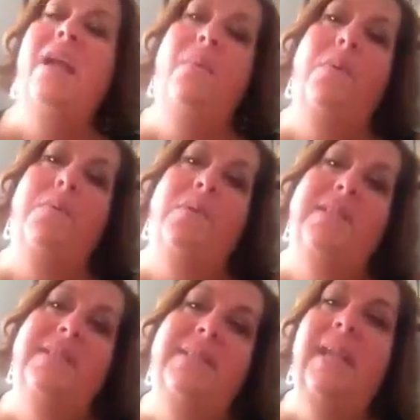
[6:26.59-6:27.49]
I want more
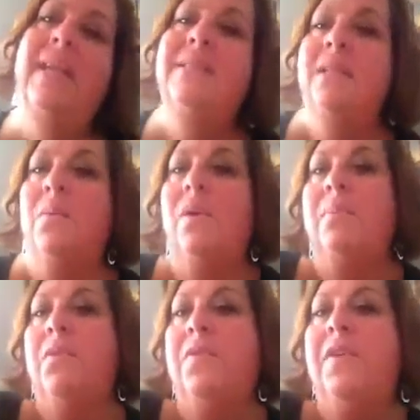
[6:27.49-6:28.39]
success, I
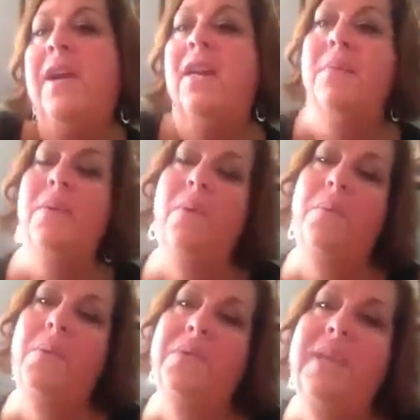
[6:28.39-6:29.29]
want more freedom, I
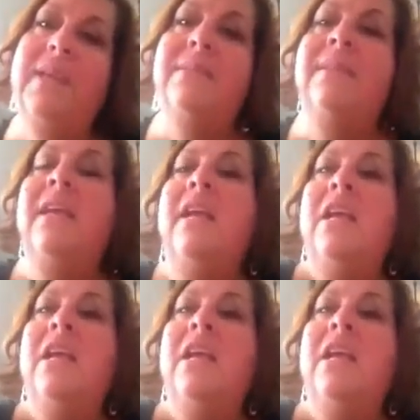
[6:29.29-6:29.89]
want more this.